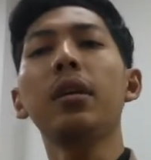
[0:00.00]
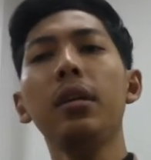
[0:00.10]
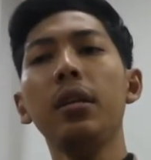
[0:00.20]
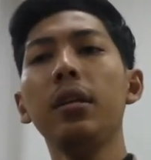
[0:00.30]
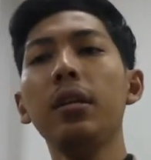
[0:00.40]

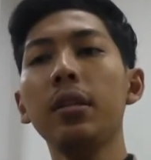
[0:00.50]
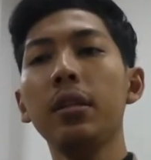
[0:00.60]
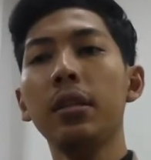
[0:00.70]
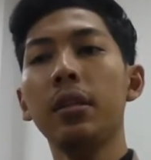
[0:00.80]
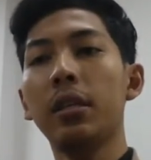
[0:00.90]

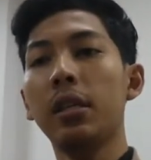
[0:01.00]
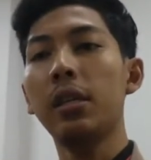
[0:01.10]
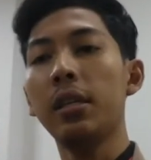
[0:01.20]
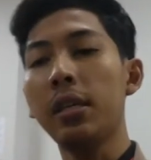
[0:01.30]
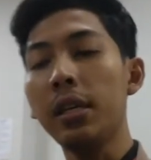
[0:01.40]
And
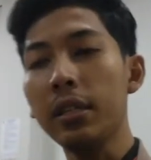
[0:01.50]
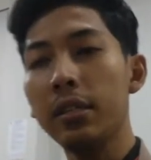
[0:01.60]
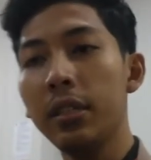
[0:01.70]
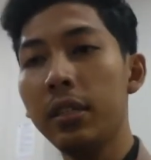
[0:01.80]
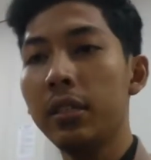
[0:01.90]
the
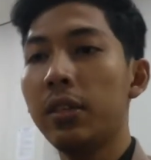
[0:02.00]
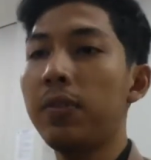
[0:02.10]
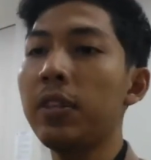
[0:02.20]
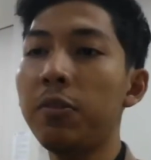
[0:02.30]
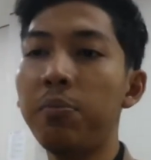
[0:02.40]
next is the
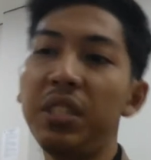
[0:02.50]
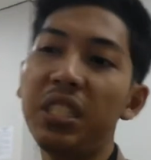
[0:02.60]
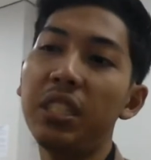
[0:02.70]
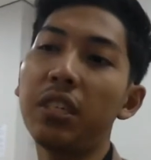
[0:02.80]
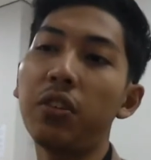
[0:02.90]
first
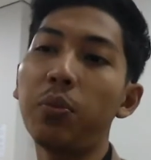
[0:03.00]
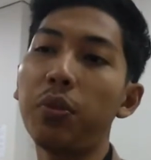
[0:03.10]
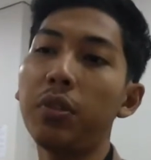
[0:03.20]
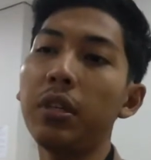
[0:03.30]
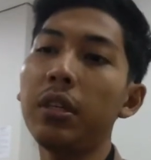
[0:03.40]
PC
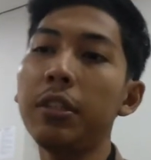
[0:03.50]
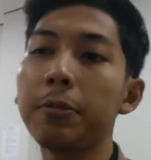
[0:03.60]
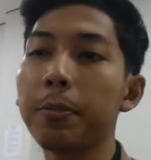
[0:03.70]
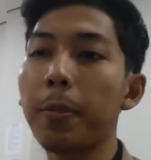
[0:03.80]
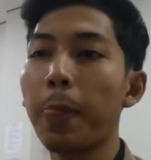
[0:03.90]
computer.
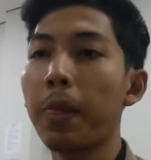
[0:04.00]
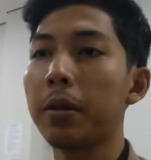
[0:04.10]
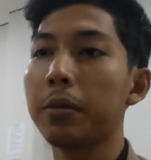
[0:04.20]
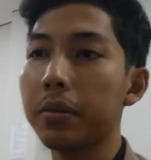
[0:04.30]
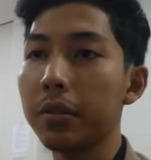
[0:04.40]

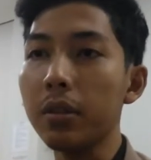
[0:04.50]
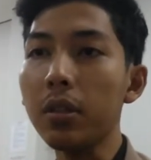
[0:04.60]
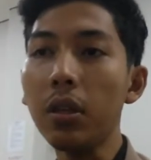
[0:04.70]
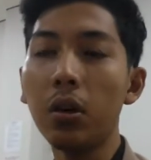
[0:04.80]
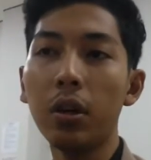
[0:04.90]

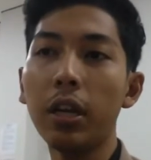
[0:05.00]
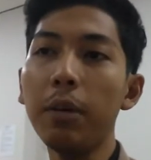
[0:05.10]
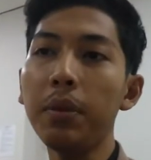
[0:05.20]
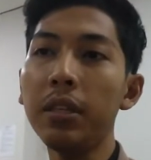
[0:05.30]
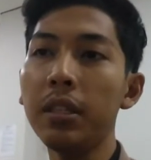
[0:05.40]
On
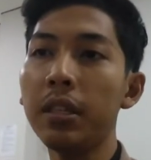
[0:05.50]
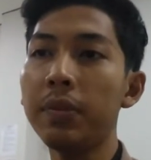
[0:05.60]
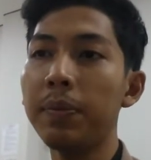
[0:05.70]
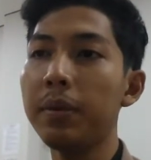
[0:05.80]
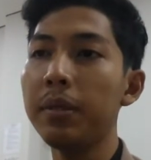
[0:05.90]
April
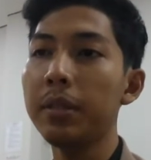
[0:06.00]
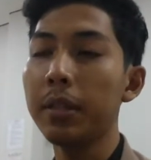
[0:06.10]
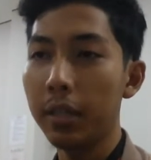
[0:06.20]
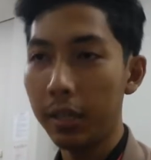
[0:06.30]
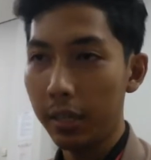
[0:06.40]
7th
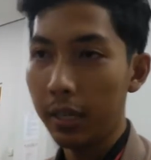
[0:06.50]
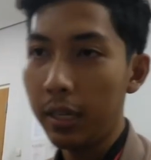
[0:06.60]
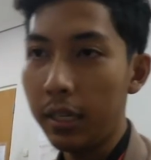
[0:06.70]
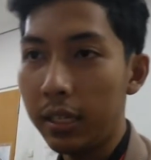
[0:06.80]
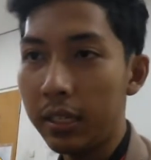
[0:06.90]

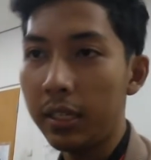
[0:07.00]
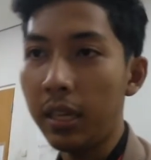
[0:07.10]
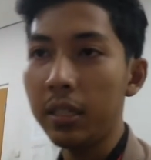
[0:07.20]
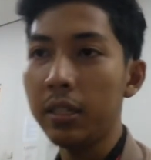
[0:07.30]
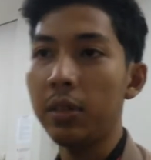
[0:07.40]
is
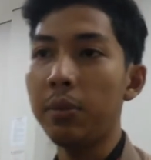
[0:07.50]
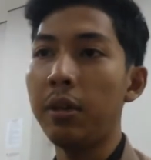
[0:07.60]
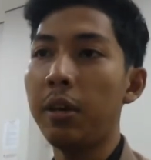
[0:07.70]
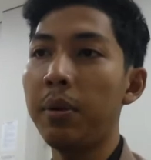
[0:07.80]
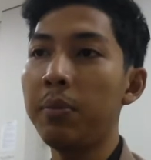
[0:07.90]

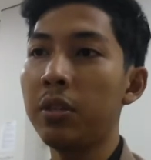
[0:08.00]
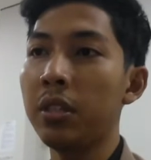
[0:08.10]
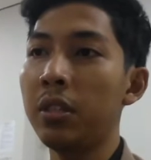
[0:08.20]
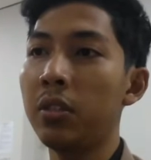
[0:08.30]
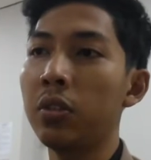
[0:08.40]
1970,
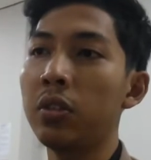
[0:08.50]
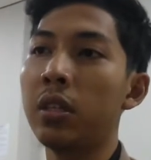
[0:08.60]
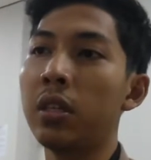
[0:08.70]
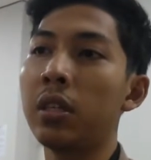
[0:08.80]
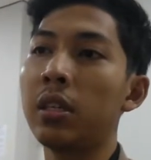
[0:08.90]
IBM
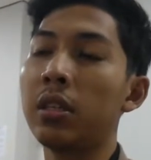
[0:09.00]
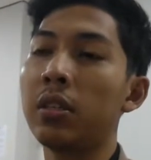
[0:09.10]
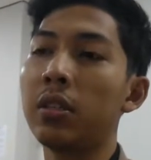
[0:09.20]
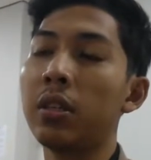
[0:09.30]
introduced the